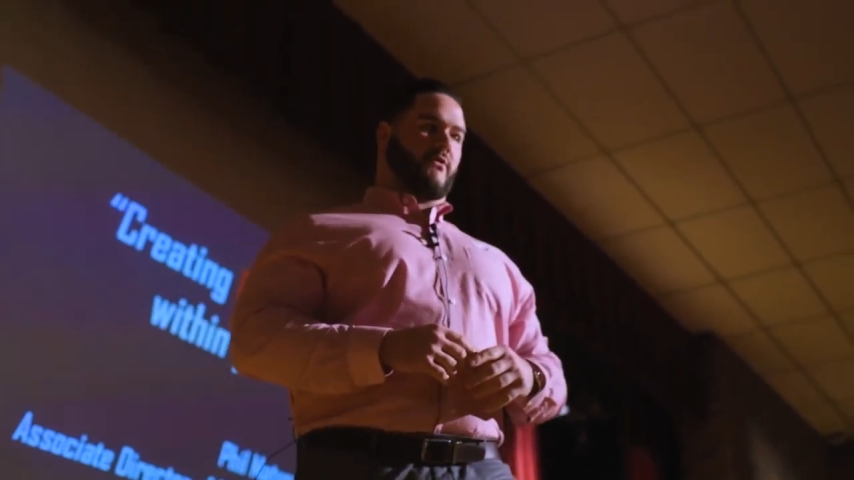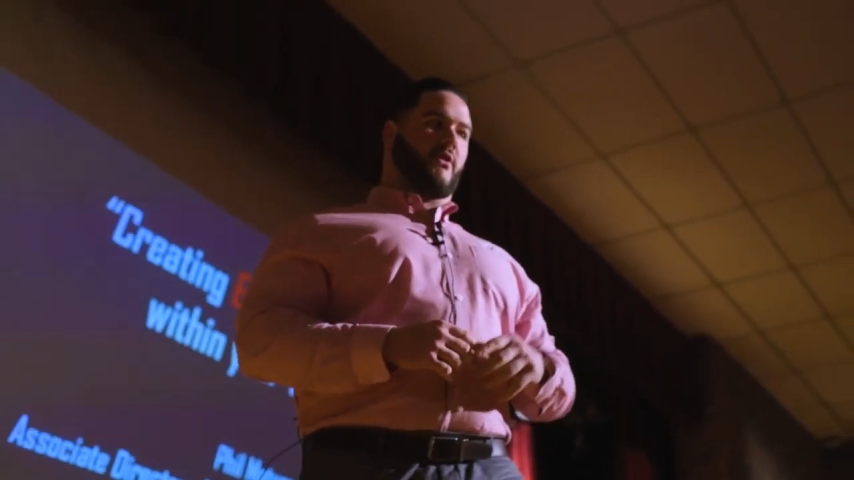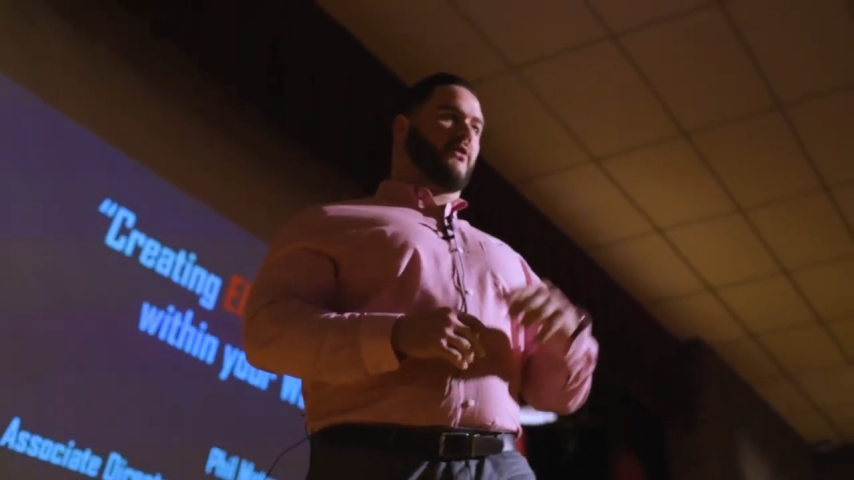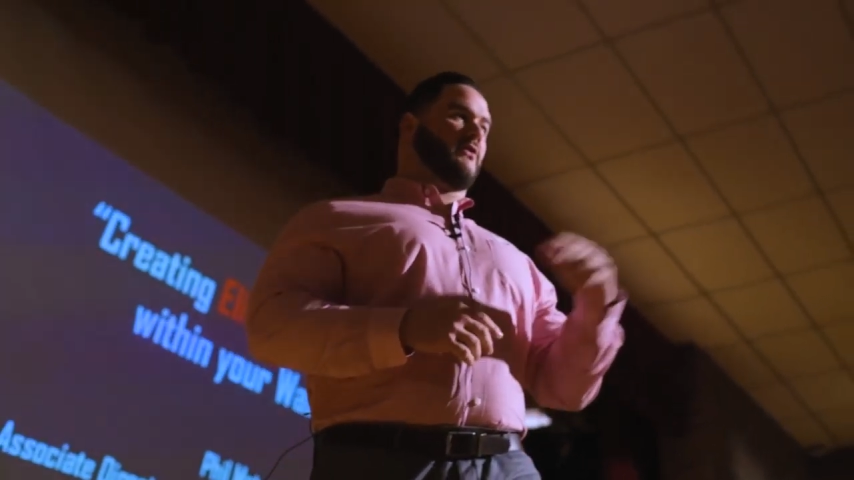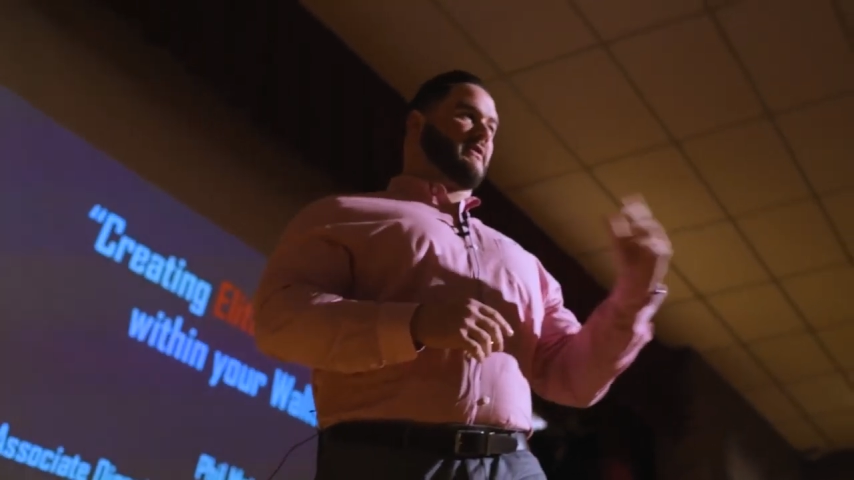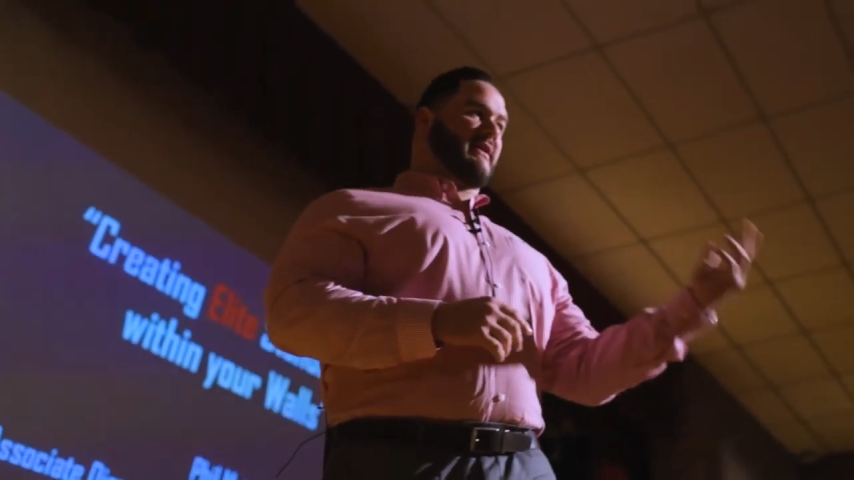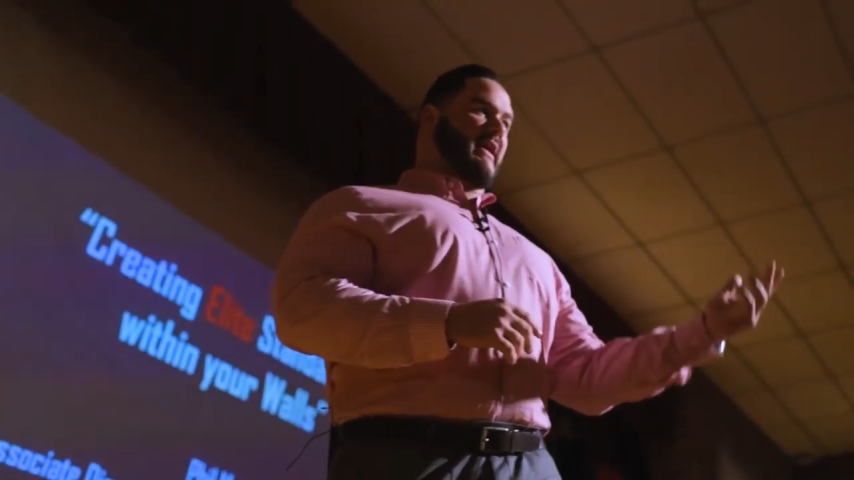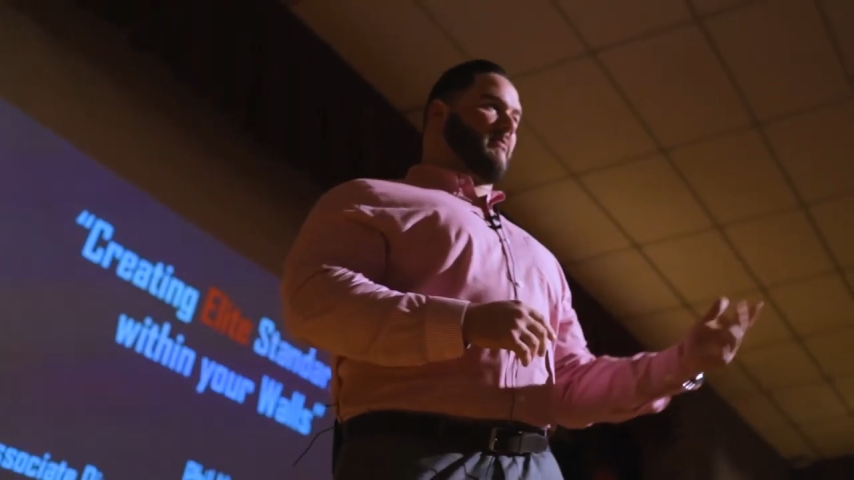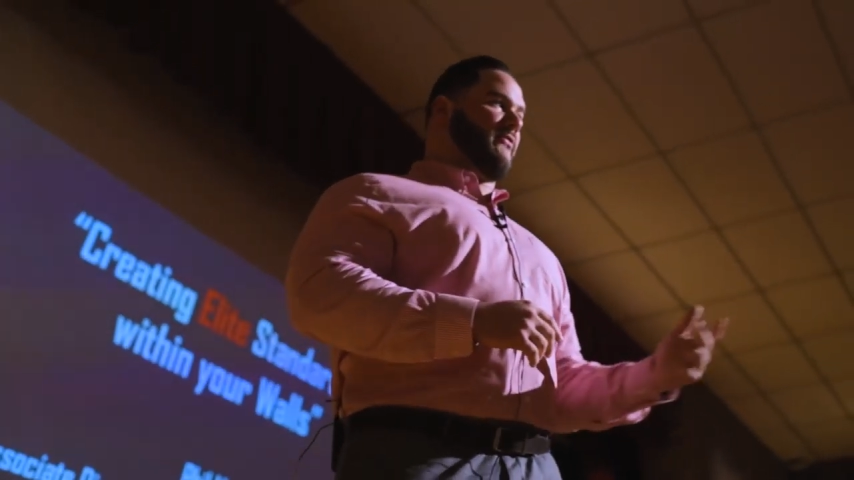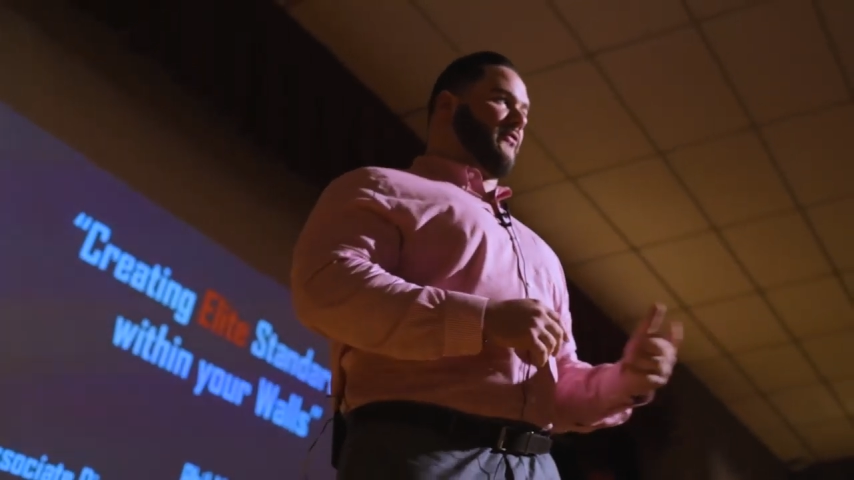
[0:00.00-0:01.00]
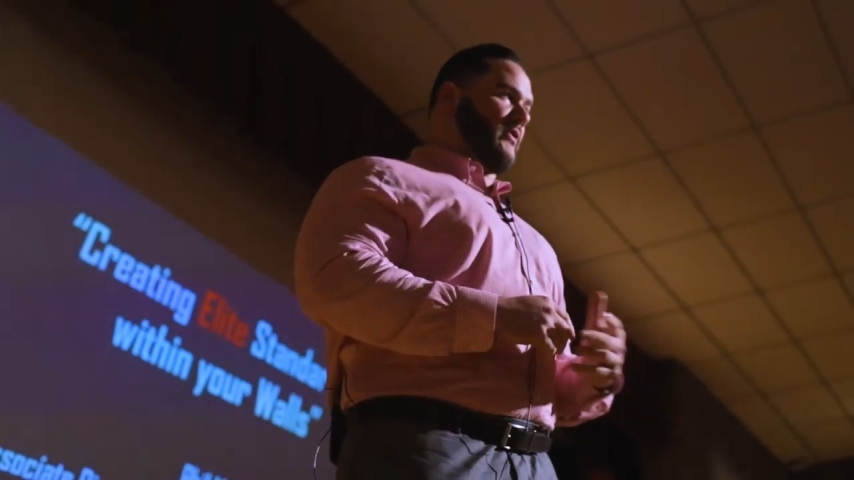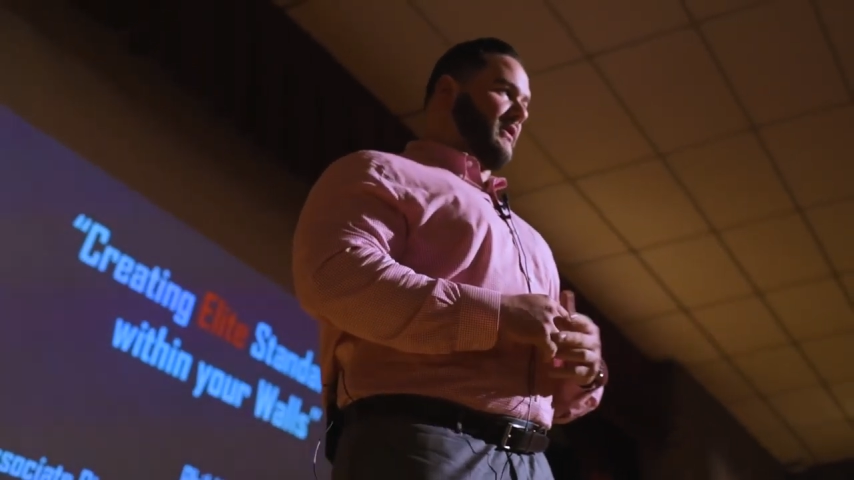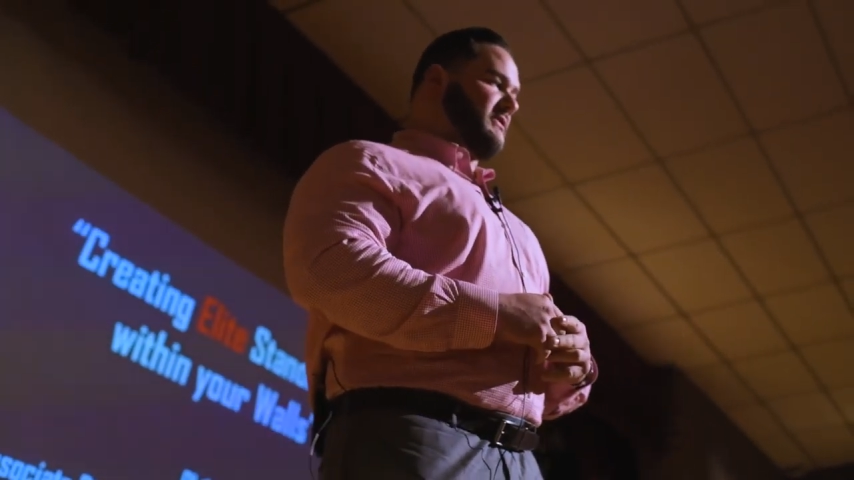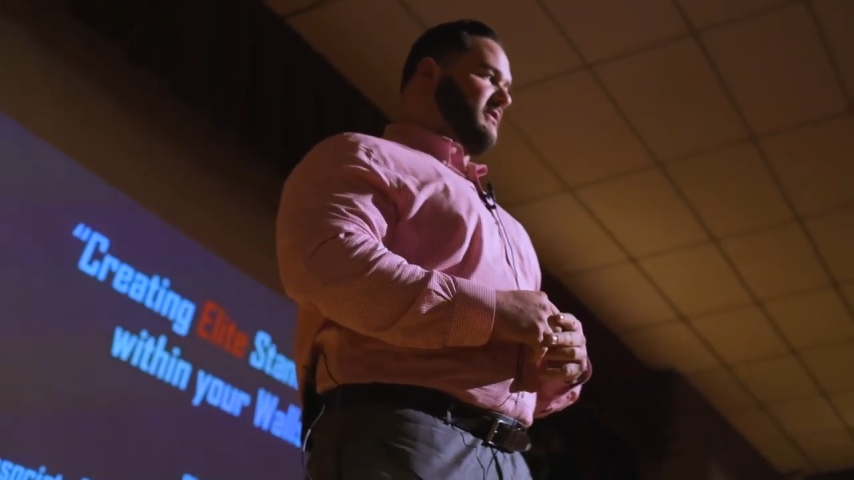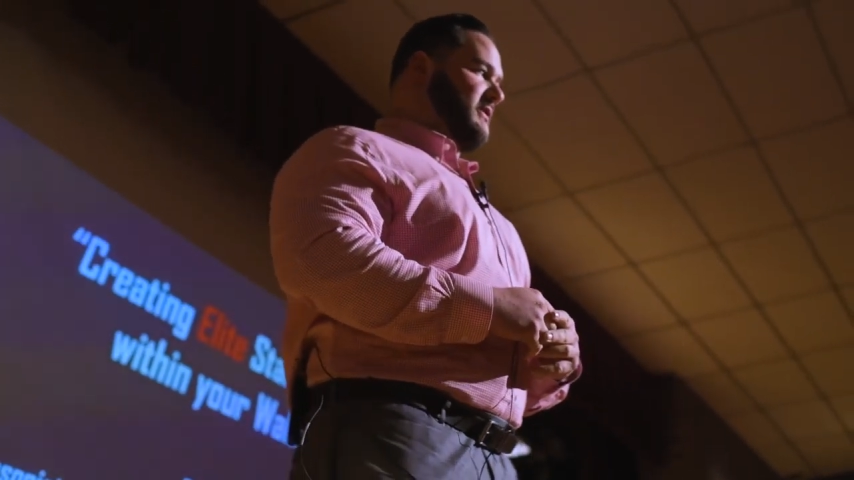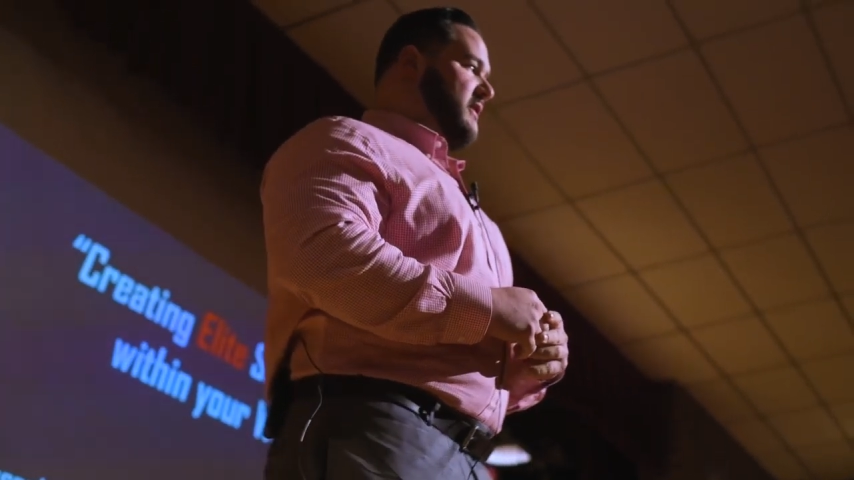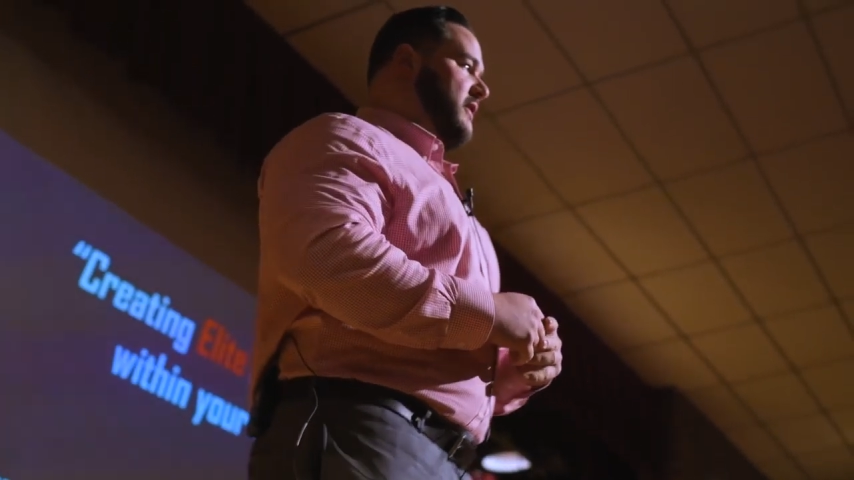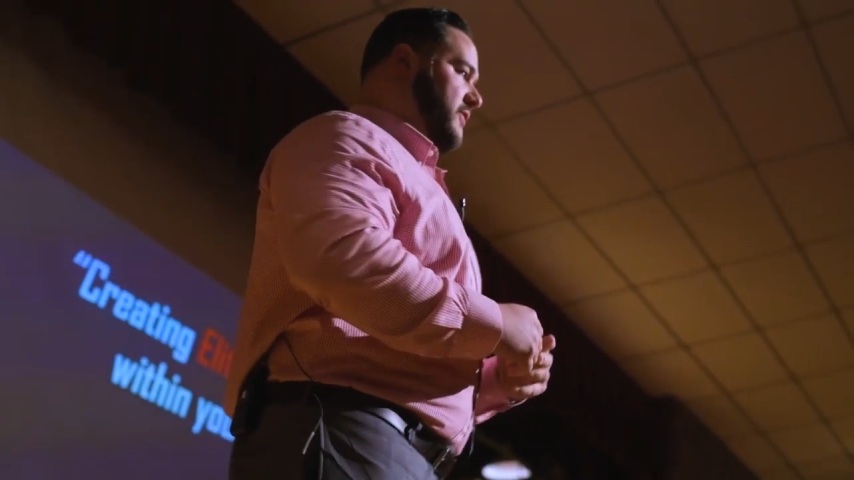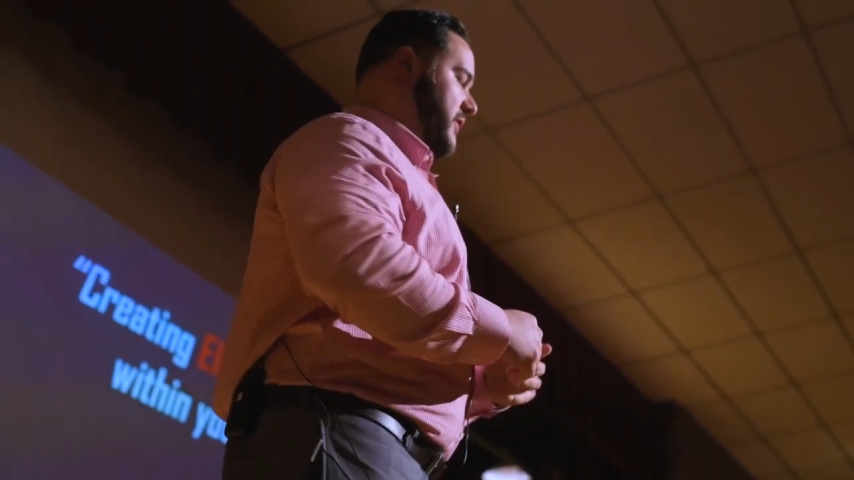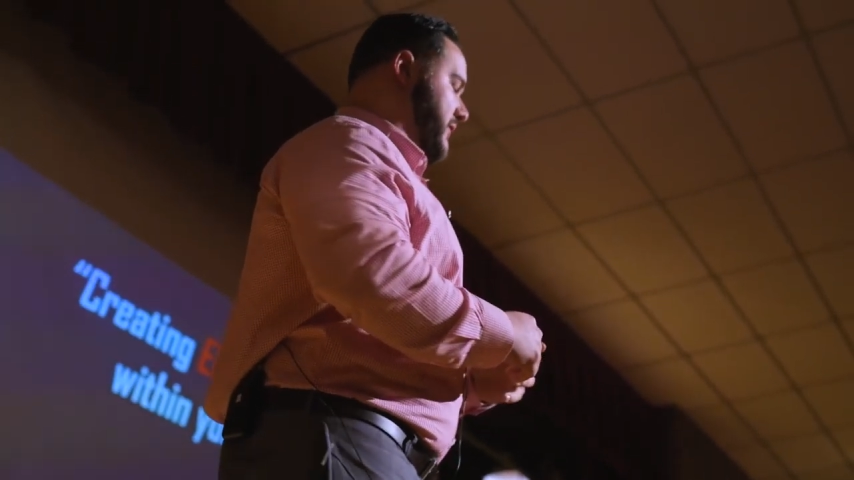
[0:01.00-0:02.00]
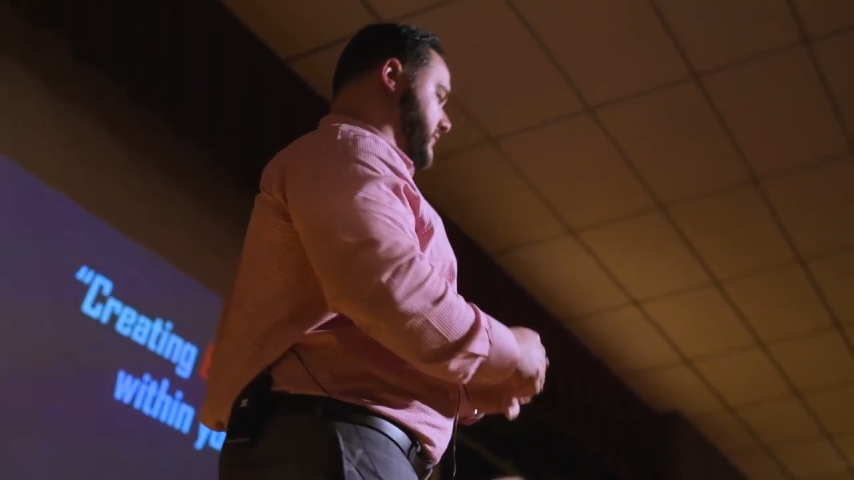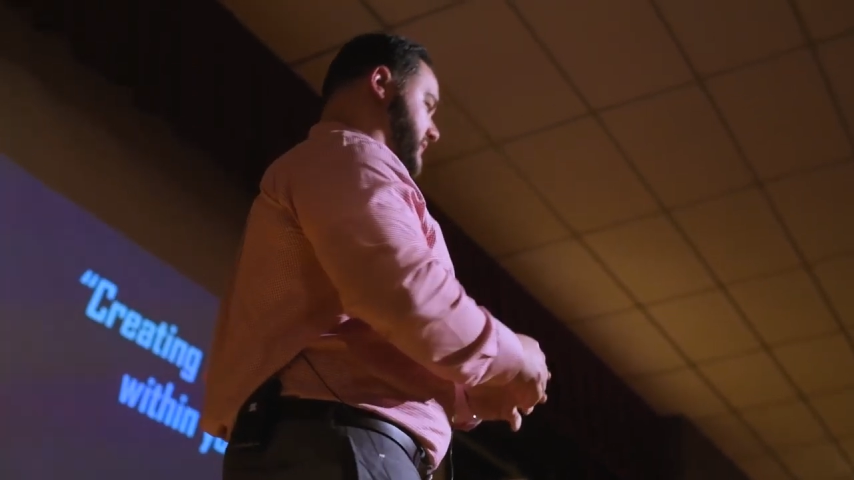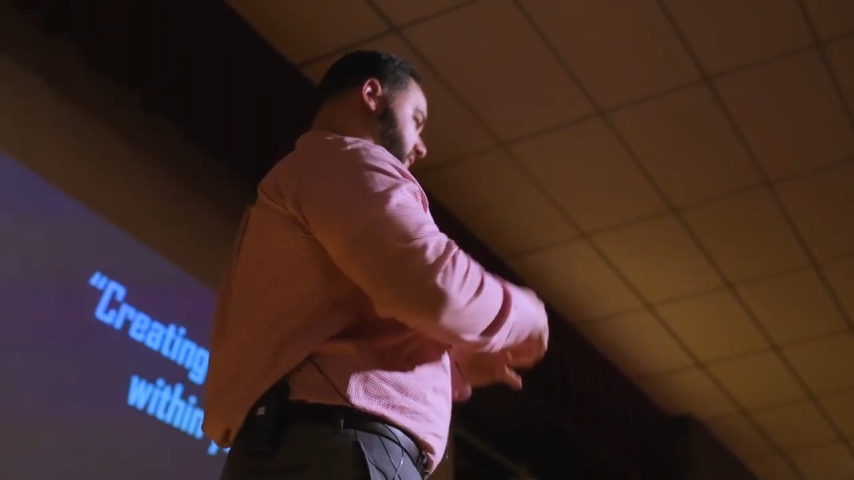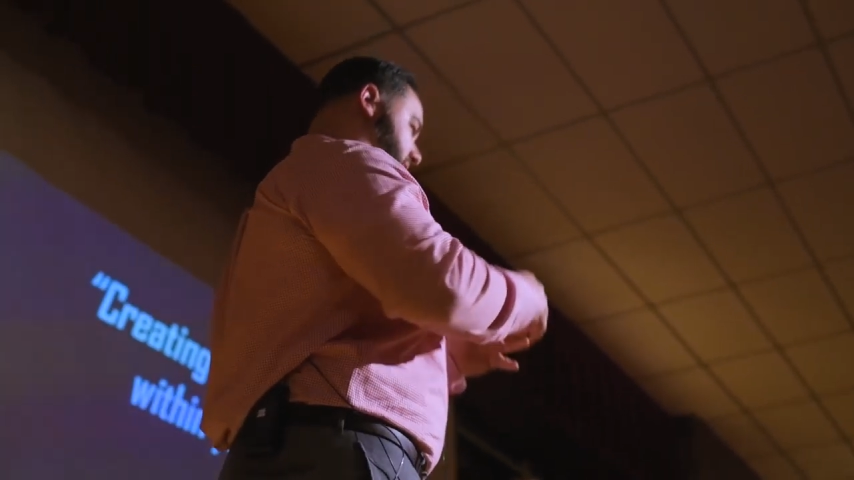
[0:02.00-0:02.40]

For all those that came before us, for all those